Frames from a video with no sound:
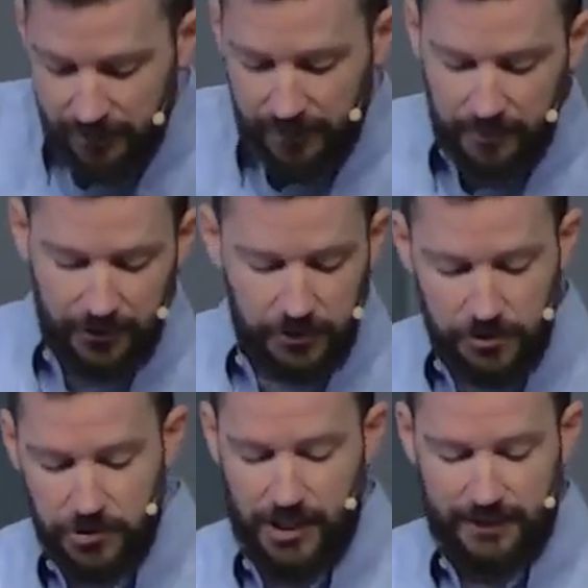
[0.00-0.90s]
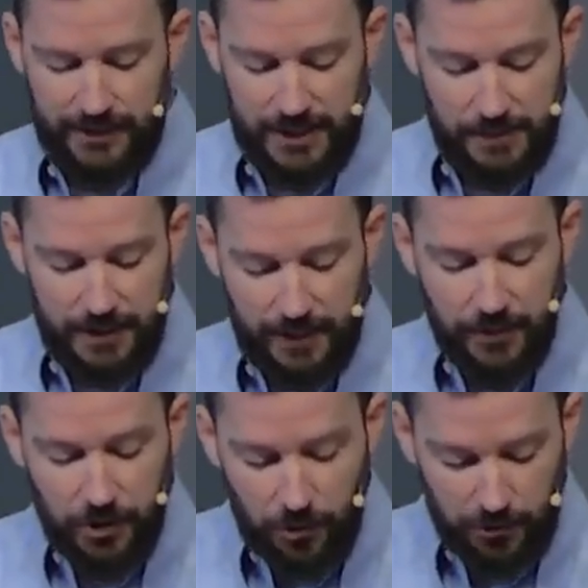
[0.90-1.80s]
that the builders rejected has become
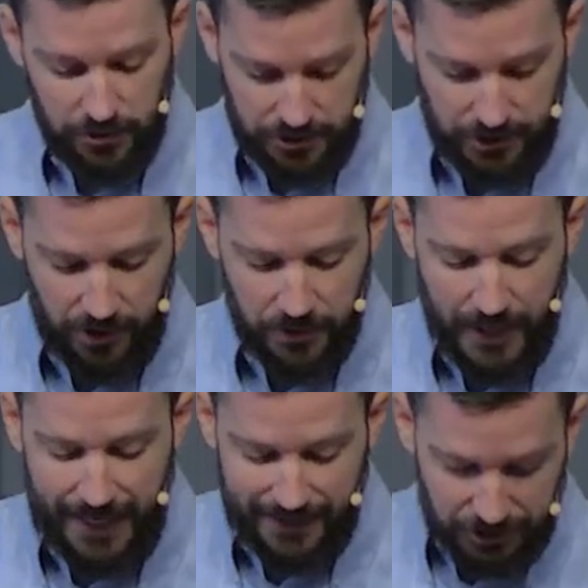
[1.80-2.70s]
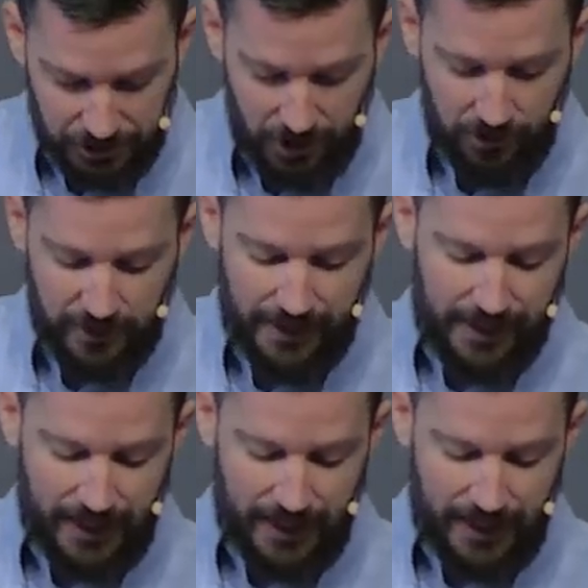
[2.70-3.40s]
the cornerstone and a stone